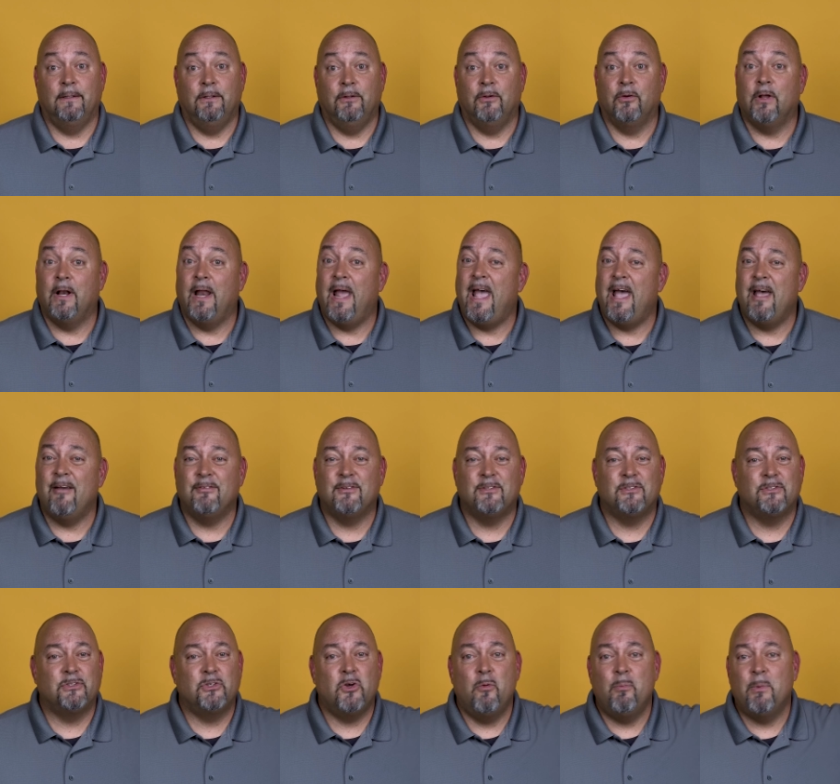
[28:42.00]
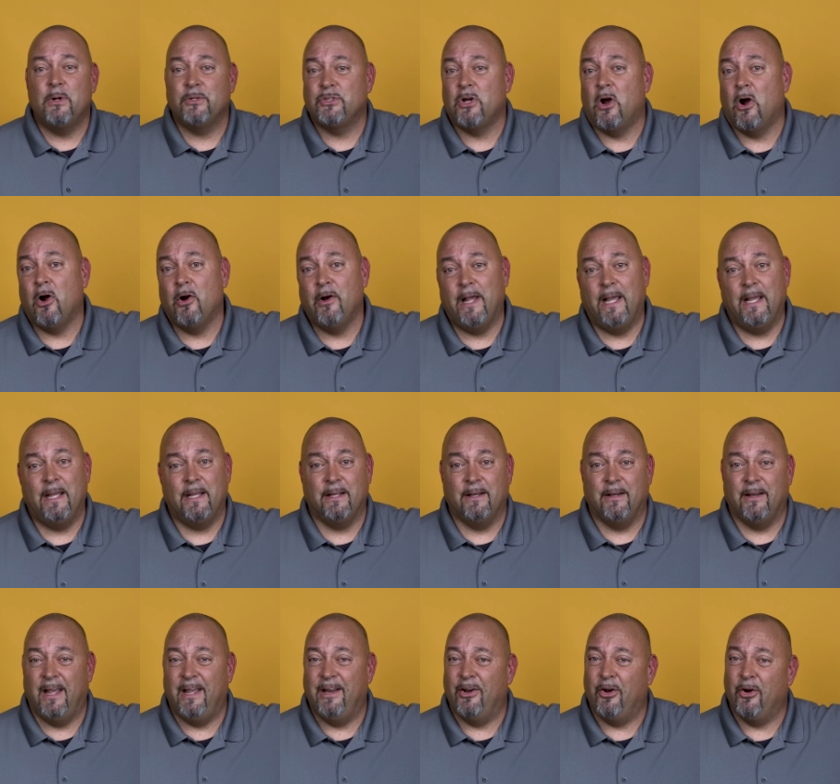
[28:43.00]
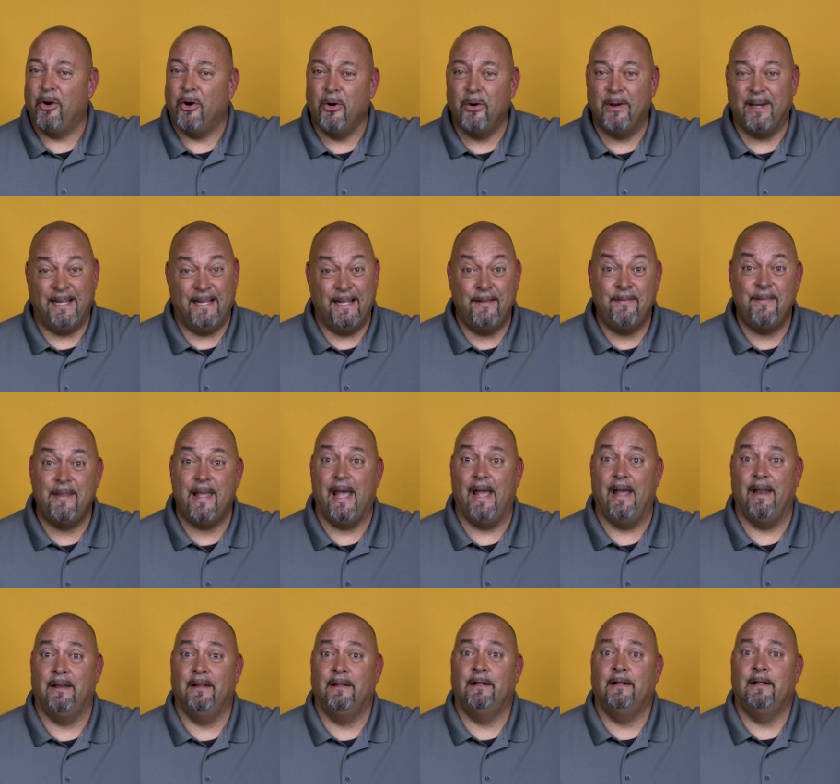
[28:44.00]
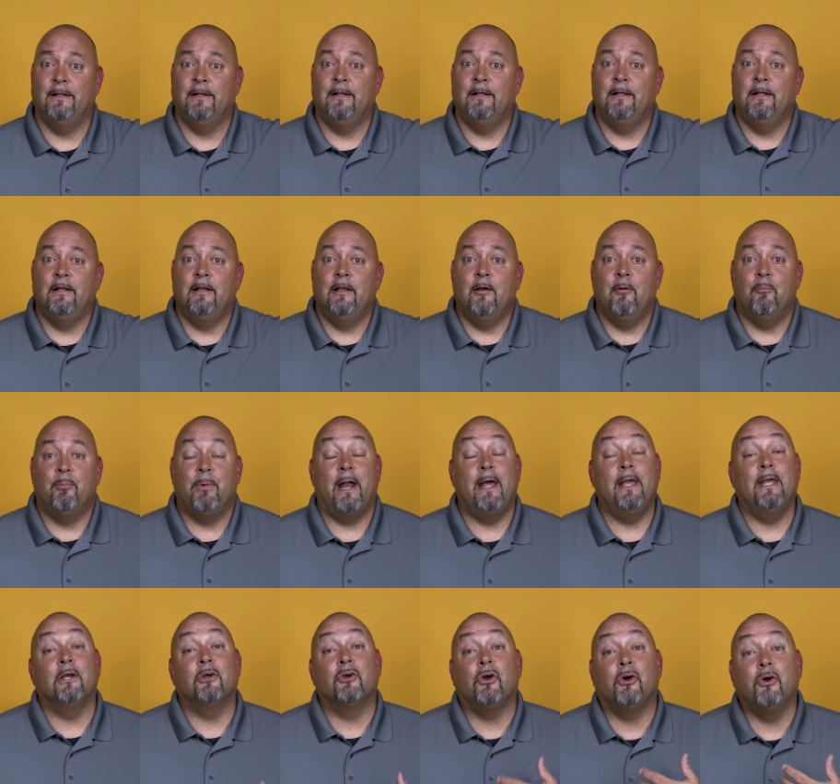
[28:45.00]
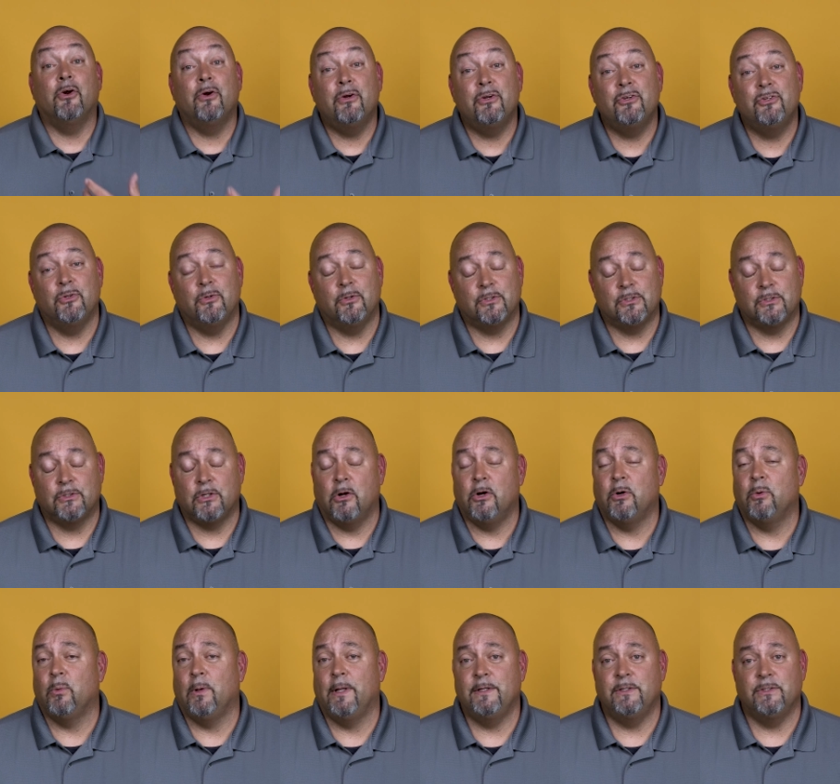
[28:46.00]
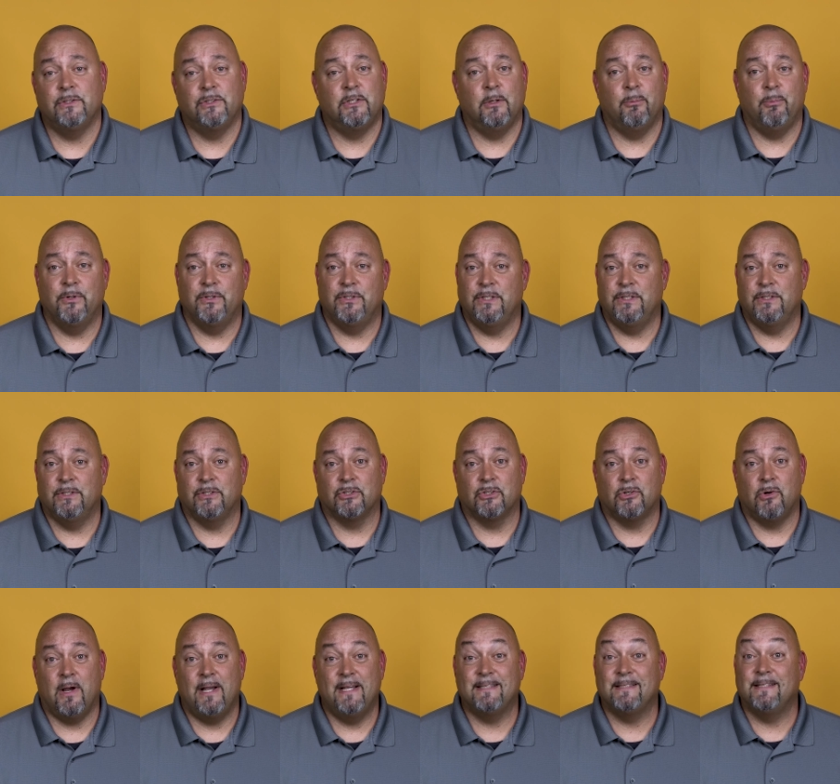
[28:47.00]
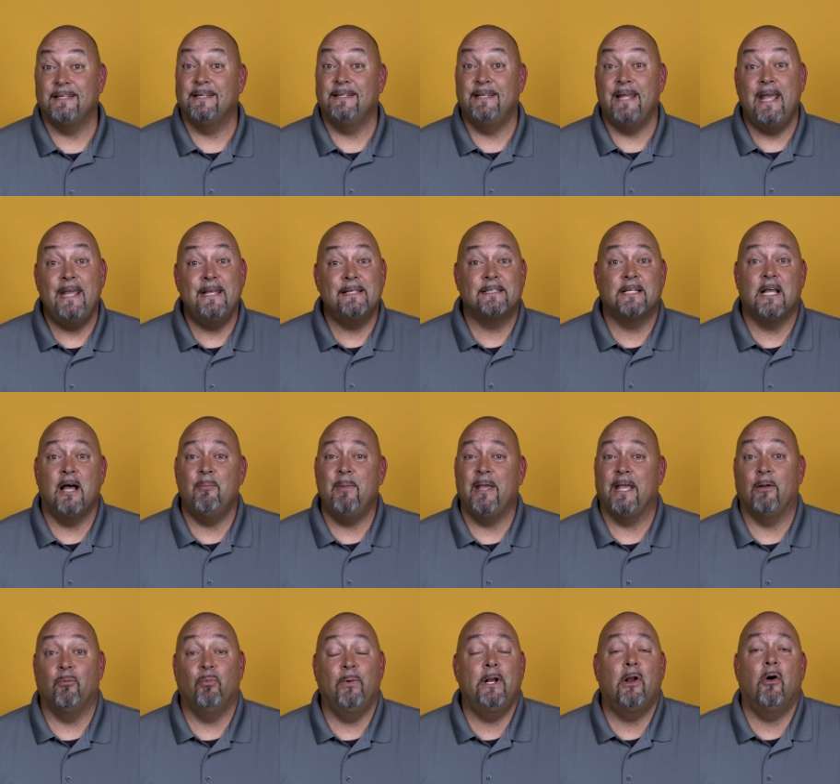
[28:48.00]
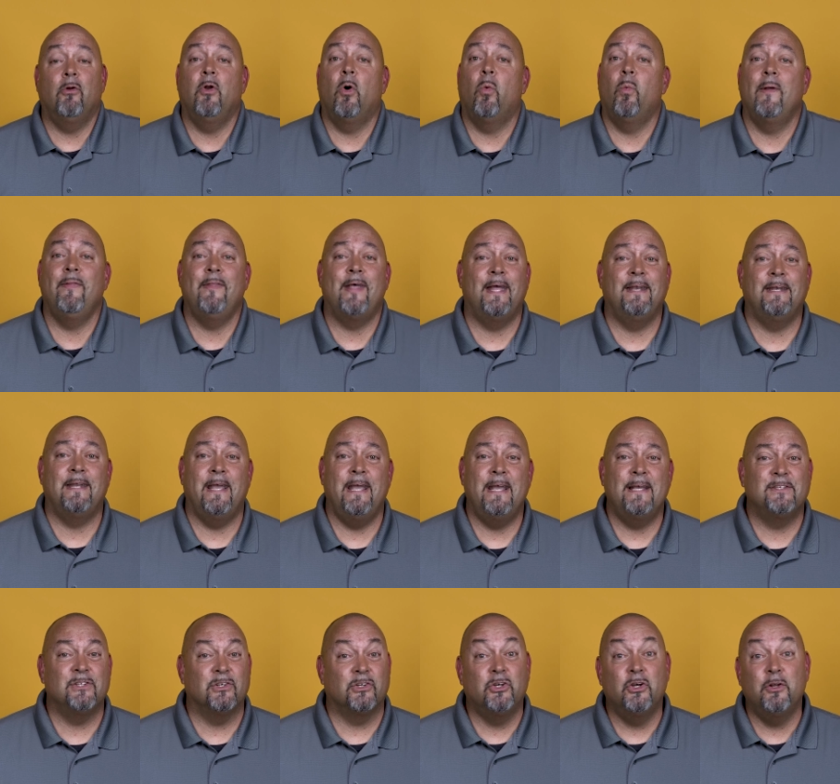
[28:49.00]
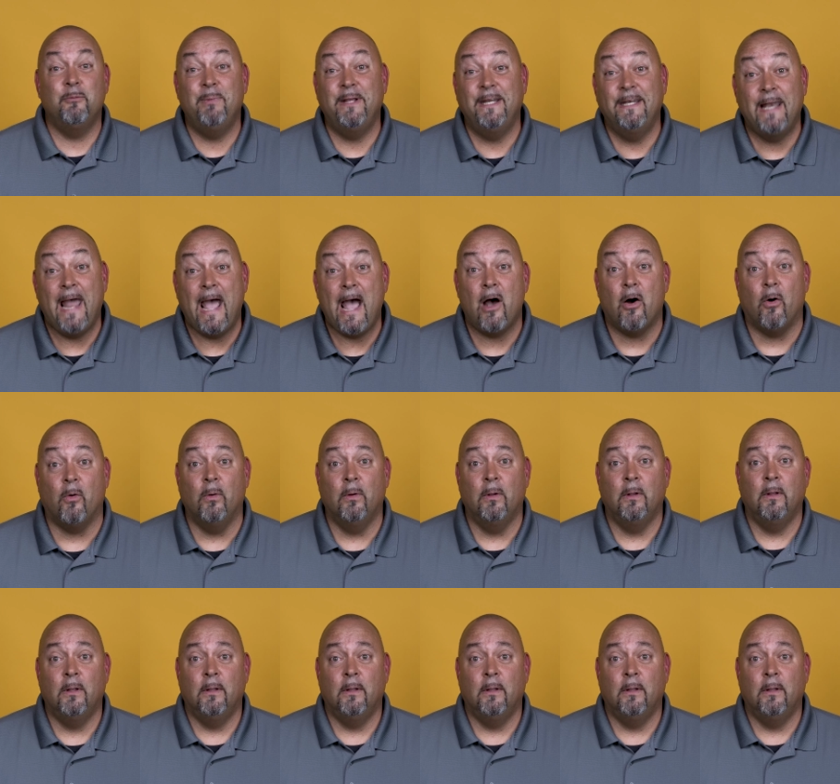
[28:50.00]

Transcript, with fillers: You're going to have so much heartache and, and hurt in that. But I encourage you to start a relationship with Jesus Christ. The day is coming, and we don't know when that day is. It could be now.